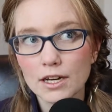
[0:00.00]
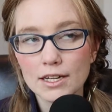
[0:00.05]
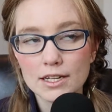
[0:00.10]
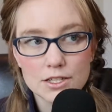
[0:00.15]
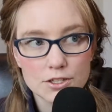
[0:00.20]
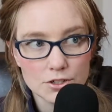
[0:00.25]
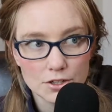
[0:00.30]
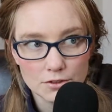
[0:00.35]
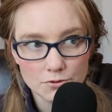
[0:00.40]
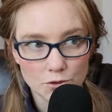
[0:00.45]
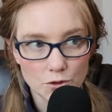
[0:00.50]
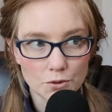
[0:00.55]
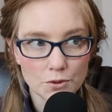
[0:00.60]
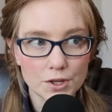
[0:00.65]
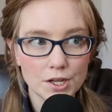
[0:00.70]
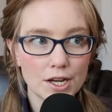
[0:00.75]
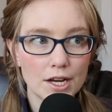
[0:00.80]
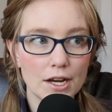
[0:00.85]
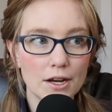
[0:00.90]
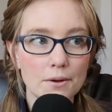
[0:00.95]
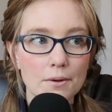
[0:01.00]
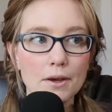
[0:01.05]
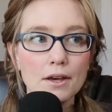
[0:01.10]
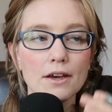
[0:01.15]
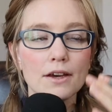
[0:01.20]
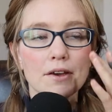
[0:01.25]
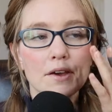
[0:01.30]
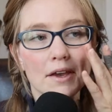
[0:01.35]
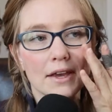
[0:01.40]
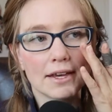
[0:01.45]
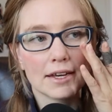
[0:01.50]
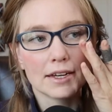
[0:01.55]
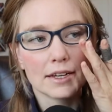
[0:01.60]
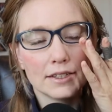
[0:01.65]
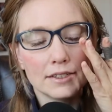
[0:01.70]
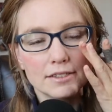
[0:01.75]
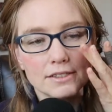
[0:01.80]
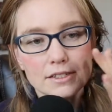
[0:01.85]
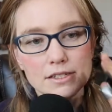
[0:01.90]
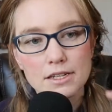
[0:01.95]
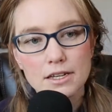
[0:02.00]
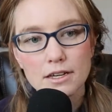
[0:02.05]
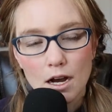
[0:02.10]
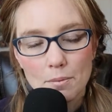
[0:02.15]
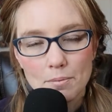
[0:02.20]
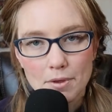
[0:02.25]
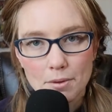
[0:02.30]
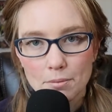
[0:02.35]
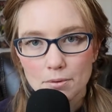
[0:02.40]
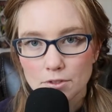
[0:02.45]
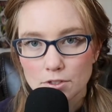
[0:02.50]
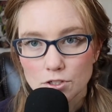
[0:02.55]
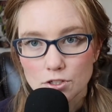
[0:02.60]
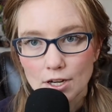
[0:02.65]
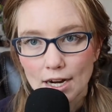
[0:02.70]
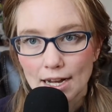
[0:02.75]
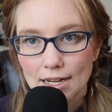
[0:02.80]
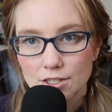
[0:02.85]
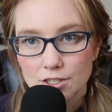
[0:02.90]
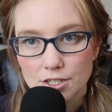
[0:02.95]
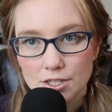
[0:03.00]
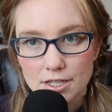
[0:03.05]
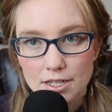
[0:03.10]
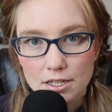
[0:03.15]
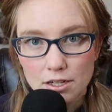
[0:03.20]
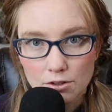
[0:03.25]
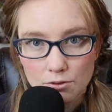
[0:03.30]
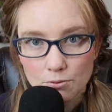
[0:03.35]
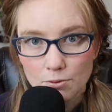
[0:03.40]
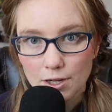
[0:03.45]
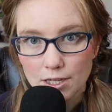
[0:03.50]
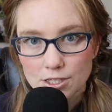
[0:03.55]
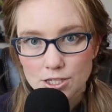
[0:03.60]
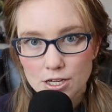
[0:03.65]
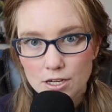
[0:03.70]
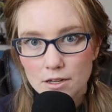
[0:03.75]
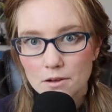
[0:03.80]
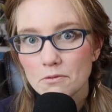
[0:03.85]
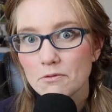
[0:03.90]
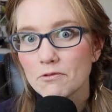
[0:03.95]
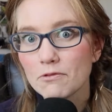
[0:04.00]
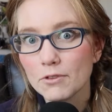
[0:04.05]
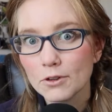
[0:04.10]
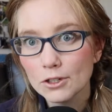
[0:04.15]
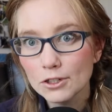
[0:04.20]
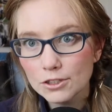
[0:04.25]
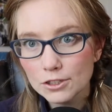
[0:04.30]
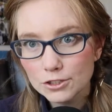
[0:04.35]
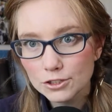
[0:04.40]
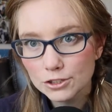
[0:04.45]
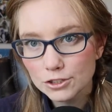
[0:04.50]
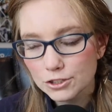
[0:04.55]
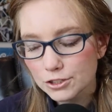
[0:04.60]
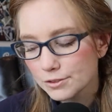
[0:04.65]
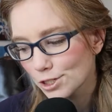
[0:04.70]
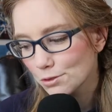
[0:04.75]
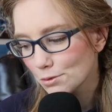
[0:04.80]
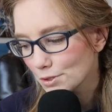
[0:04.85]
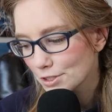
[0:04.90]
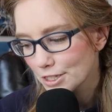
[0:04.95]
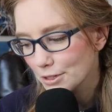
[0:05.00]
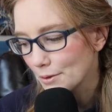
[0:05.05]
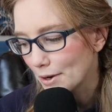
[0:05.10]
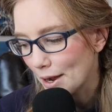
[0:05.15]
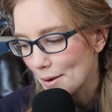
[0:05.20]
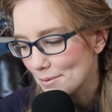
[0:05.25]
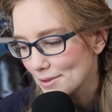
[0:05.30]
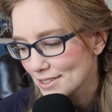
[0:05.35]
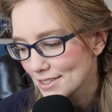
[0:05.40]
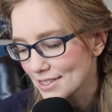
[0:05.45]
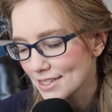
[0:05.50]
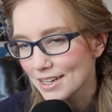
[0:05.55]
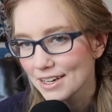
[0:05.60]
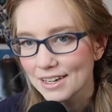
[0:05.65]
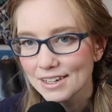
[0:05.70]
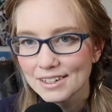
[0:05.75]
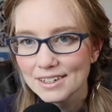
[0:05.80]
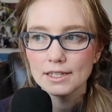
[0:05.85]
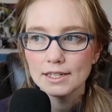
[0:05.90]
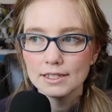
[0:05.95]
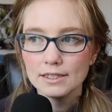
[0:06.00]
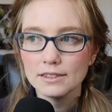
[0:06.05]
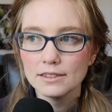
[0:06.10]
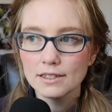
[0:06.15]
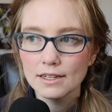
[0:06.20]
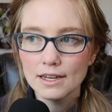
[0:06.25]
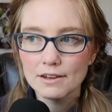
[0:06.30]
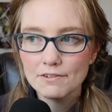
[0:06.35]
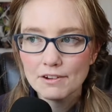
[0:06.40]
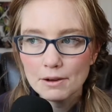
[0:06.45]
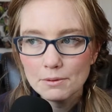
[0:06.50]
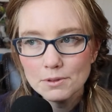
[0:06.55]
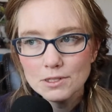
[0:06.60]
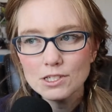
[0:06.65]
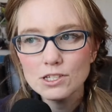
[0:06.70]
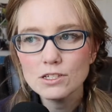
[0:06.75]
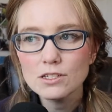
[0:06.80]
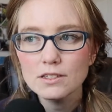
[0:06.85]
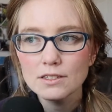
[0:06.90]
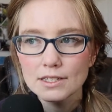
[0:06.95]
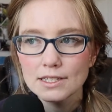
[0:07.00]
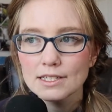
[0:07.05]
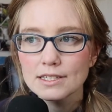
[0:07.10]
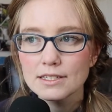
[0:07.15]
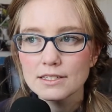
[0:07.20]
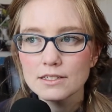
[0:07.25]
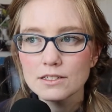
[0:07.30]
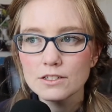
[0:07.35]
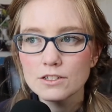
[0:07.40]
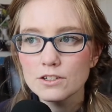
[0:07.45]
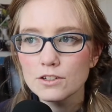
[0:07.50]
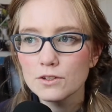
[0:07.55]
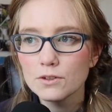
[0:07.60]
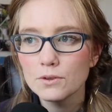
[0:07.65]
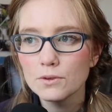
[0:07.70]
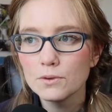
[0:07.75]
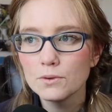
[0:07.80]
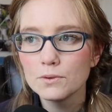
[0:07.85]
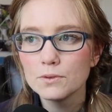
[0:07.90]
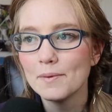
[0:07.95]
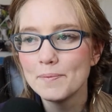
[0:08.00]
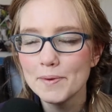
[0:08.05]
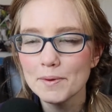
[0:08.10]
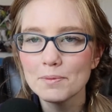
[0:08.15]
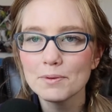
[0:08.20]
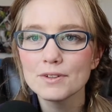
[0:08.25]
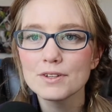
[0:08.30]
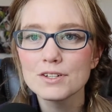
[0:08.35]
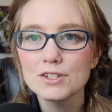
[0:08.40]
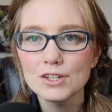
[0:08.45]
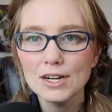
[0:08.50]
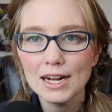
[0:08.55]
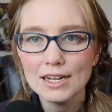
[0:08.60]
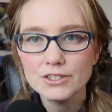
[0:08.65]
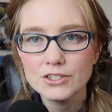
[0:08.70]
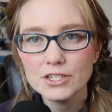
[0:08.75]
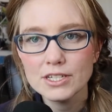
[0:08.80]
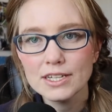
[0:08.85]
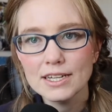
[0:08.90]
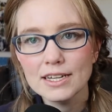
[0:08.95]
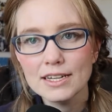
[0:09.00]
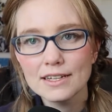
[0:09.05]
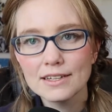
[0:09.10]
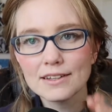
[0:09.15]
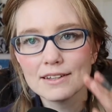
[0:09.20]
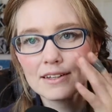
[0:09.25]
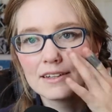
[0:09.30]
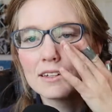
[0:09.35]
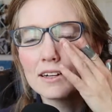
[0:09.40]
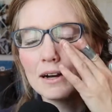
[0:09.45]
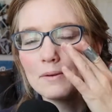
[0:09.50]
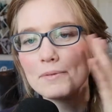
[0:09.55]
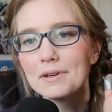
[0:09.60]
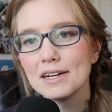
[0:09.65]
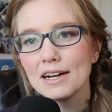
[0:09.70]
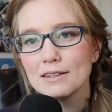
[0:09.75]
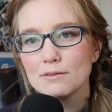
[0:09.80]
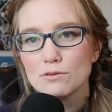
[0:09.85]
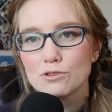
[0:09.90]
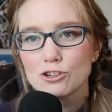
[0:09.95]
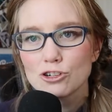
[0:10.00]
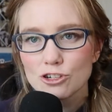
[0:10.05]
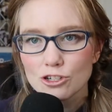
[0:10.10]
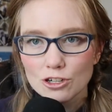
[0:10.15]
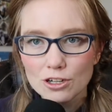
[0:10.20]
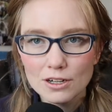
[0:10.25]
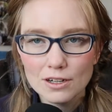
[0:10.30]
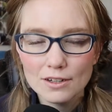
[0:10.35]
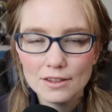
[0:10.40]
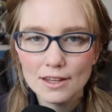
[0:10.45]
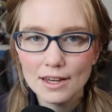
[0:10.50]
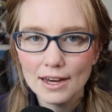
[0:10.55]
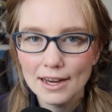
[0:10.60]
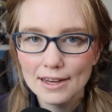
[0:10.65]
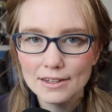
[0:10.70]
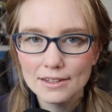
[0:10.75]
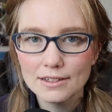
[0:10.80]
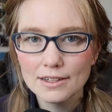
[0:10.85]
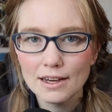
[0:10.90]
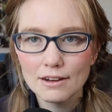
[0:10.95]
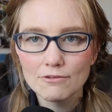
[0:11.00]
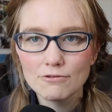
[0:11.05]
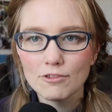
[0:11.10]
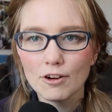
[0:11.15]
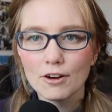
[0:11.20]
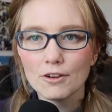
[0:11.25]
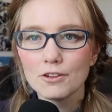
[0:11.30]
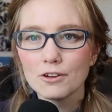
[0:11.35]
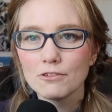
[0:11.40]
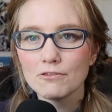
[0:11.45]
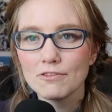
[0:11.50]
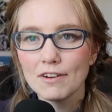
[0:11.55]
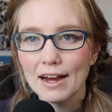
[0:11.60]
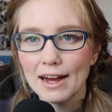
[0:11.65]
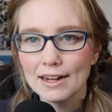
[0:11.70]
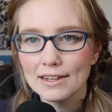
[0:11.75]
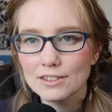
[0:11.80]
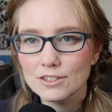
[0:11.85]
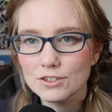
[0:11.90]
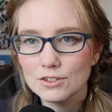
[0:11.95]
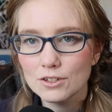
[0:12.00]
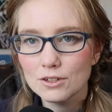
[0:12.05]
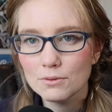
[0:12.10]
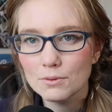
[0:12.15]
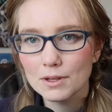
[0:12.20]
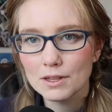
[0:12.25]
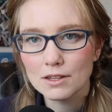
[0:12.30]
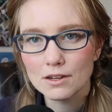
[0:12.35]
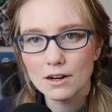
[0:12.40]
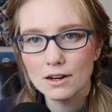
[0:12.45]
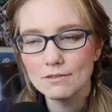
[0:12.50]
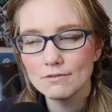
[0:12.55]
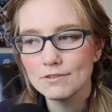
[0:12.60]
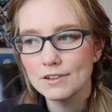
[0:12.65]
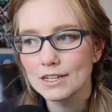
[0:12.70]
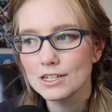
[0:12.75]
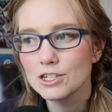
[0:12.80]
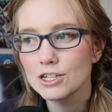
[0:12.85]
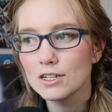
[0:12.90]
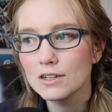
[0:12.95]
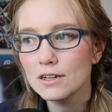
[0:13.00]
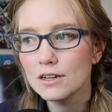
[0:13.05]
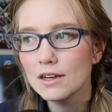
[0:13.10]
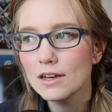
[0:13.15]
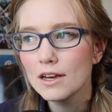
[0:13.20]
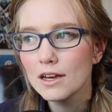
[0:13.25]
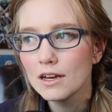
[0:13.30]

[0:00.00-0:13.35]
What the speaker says: A History of Korea and A People's Tragedy on Russia first. So we'll see what happens there. And if I would just listen to A People's Tragedy, I mean, I'm sure that I could get farther faster with nonfiction,